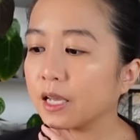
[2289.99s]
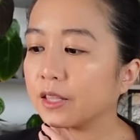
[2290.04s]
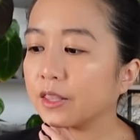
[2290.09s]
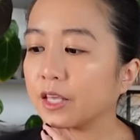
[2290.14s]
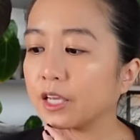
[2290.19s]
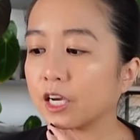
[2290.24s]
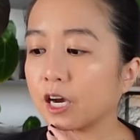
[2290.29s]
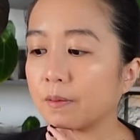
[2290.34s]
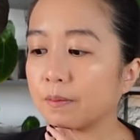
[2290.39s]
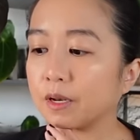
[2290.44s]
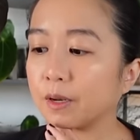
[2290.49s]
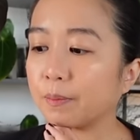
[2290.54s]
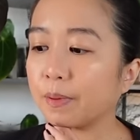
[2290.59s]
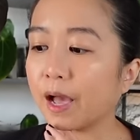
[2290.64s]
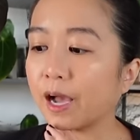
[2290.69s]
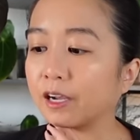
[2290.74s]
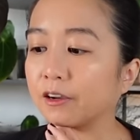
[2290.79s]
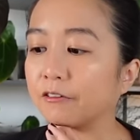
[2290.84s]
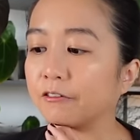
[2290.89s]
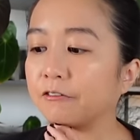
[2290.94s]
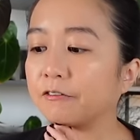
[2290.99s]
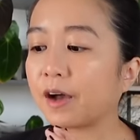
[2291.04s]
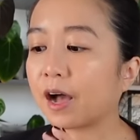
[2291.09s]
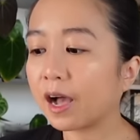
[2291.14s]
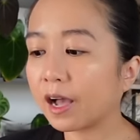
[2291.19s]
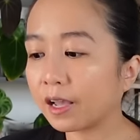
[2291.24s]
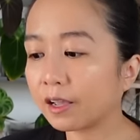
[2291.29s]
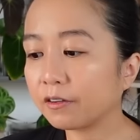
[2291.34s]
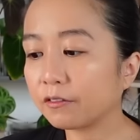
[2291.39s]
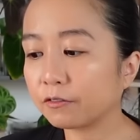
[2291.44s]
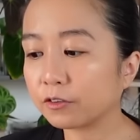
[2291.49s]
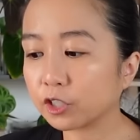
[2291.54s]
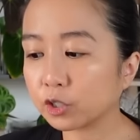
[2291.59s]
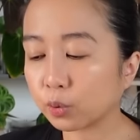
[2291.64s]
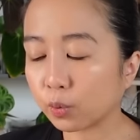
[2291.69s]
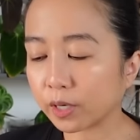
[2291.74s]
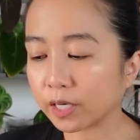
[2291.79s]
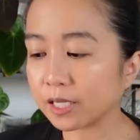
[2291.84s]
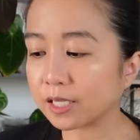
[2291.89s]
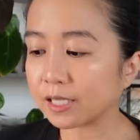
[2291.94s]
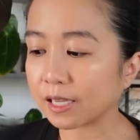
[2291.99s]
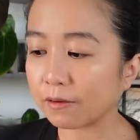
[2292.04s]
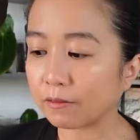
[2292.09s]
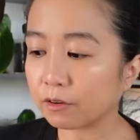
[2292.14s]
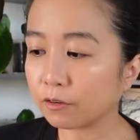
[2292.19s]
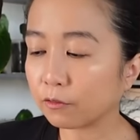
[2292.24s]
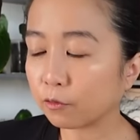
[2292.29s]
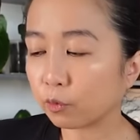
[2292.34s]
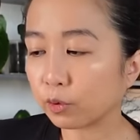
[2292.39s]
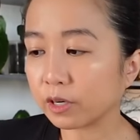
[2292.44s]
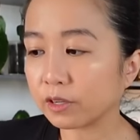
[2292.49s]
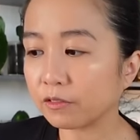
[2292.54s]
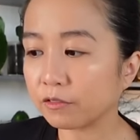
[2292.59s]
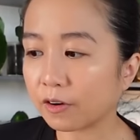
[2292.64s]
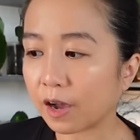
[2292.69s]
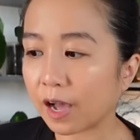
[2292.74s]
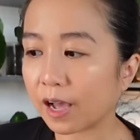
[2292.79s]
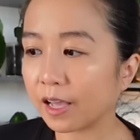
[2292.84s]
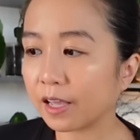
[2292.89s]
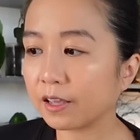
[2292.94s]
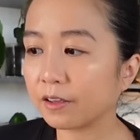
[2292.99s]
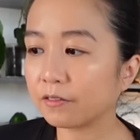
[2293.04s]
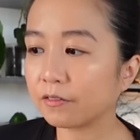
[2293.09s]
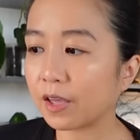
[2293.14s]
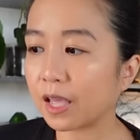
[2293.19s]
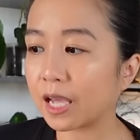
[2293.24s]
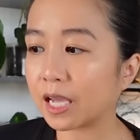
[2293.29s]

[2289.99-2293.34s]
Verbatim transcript: They come in a pack of five for $27.45.